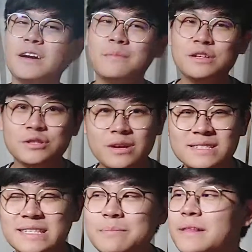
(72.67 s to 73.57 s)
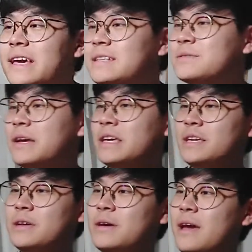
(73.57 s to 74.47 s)
got my trusty blades right
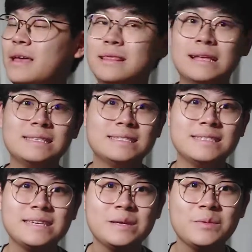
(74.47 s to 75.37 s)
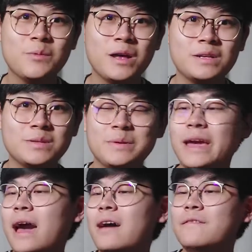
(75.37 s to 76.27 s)
here and let's see what do we
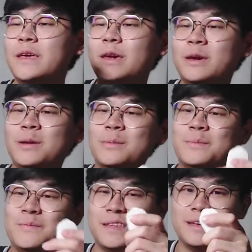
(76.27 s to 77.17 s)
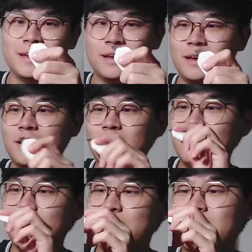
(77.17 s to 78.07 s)
have here.
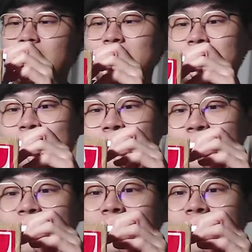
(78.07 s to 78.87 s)
Oh my gosh, I'm actually